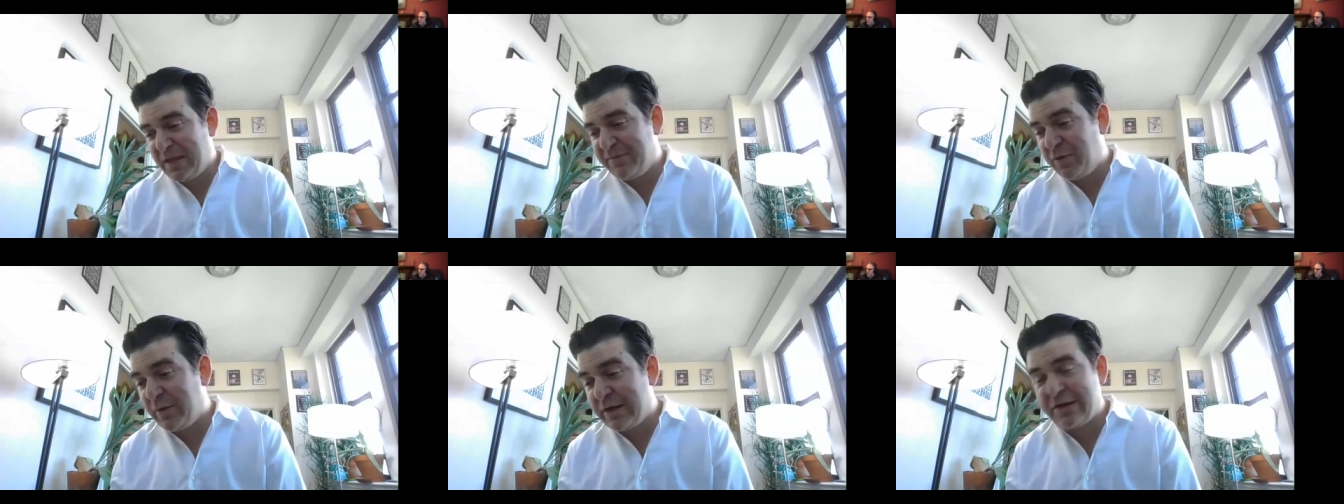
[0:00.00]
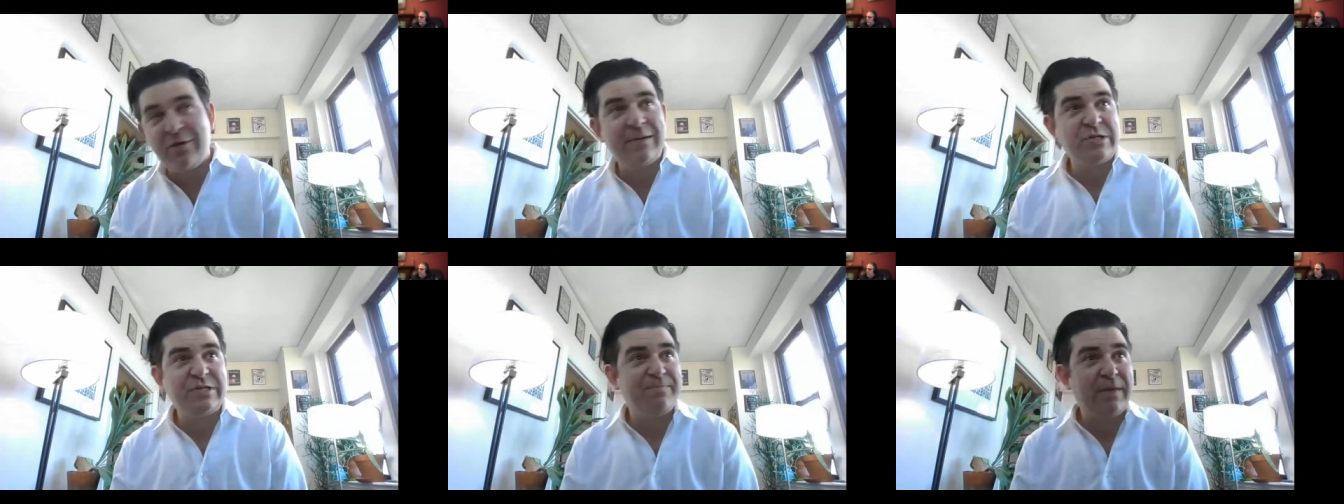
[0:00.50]
If you want to know
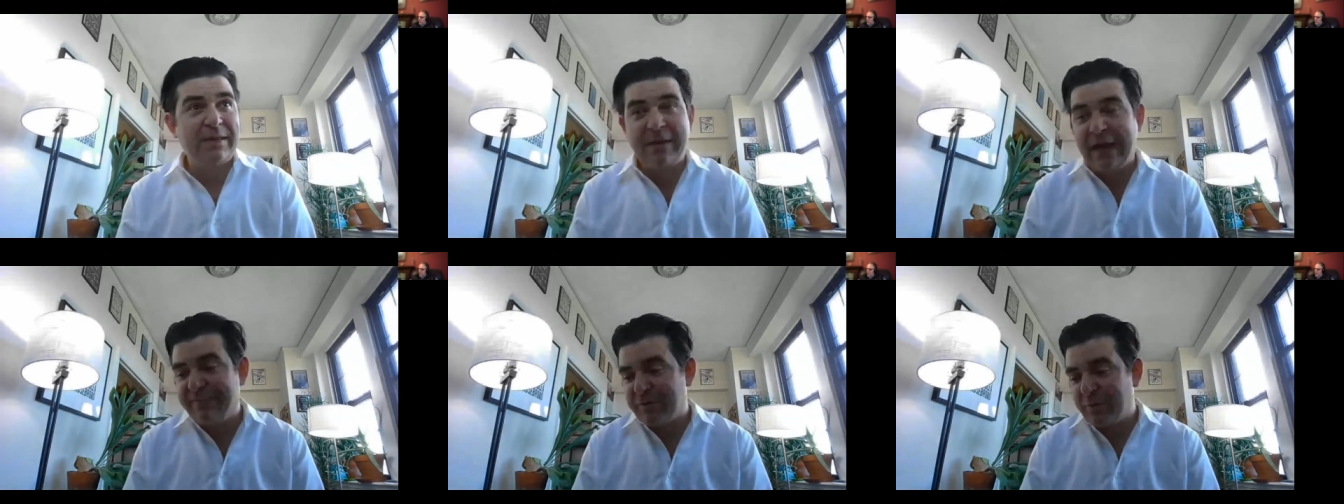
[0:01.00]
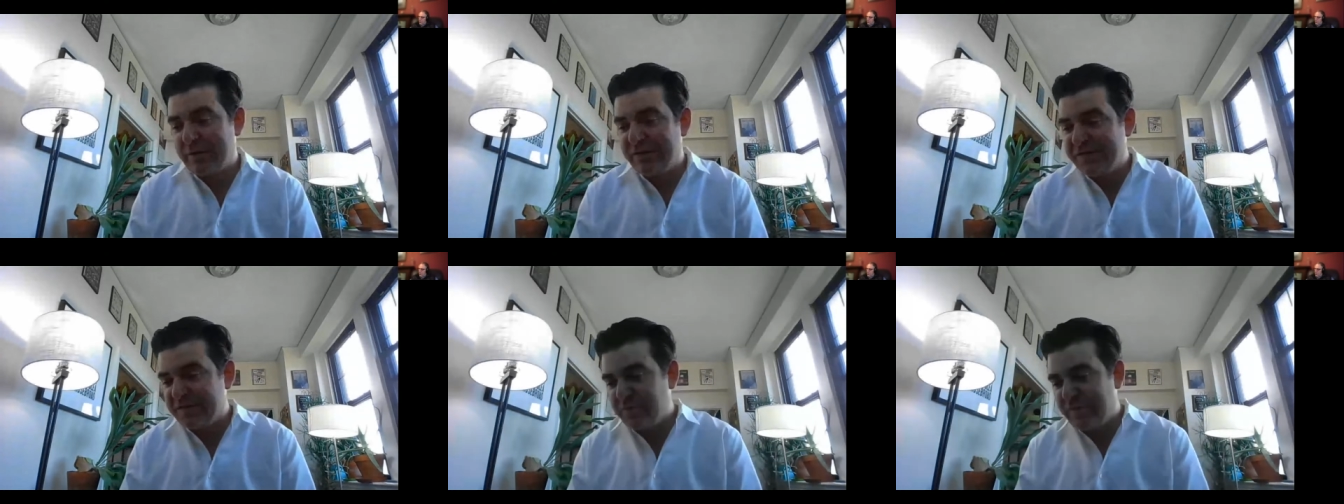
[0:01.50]
it, just ping me
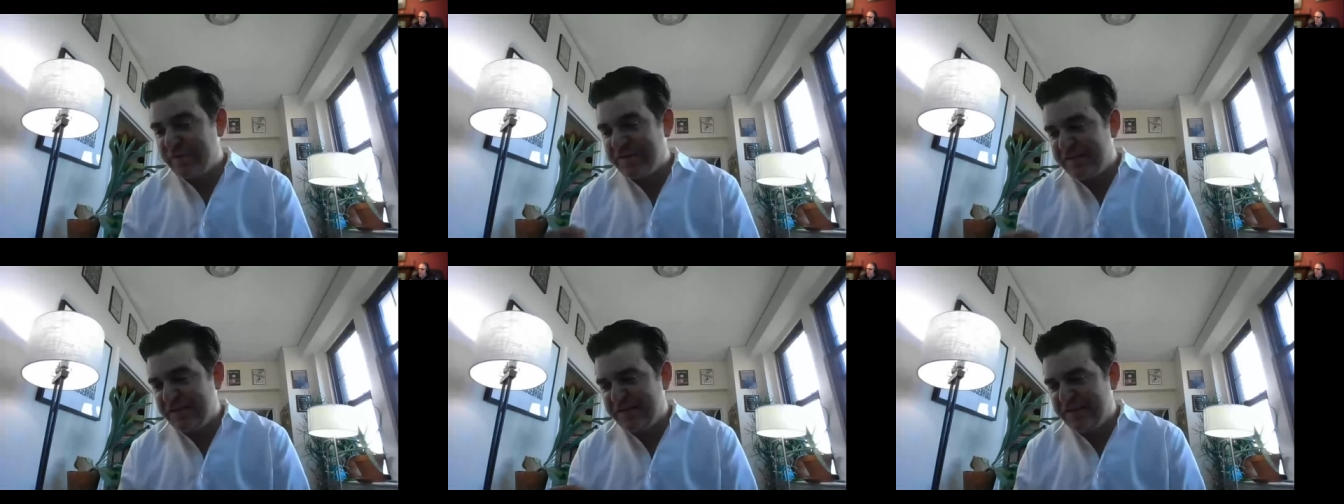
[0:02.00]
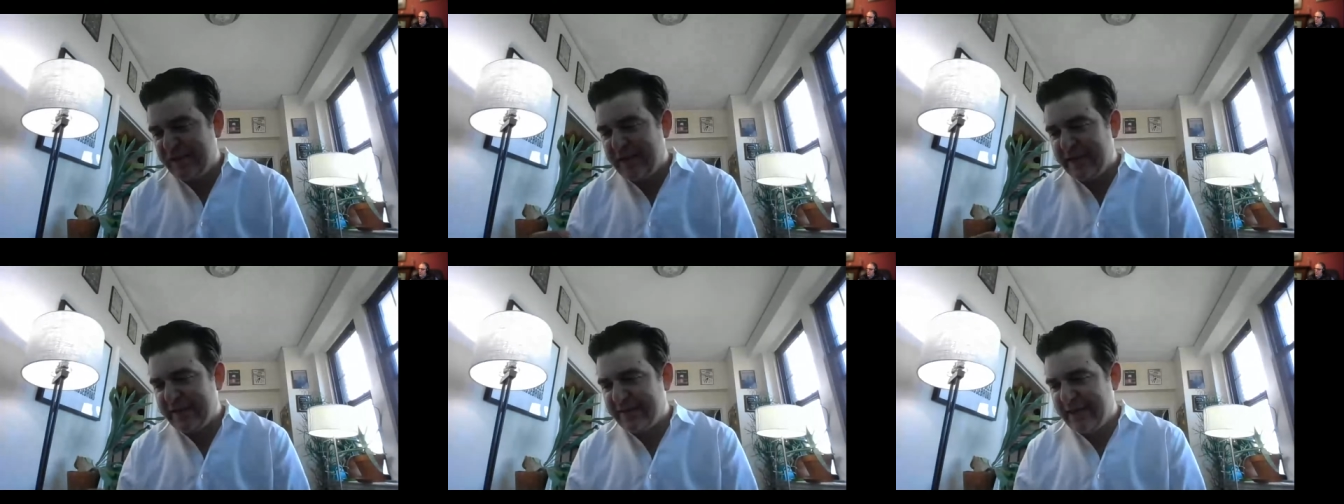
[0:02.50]
afterwards. Starts with a C Z
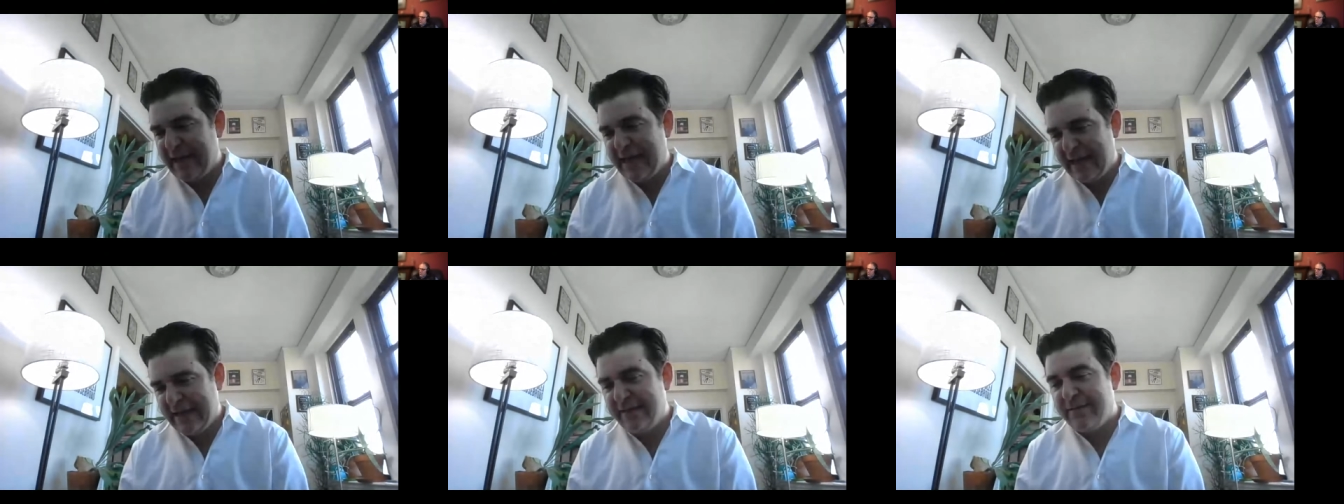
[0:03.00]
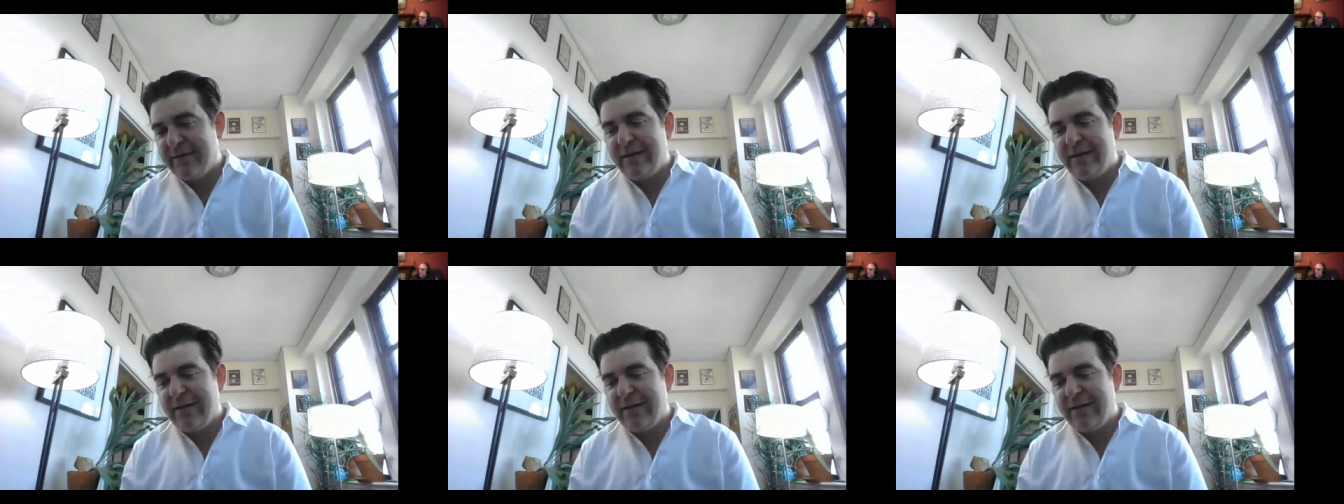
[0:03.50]
I K.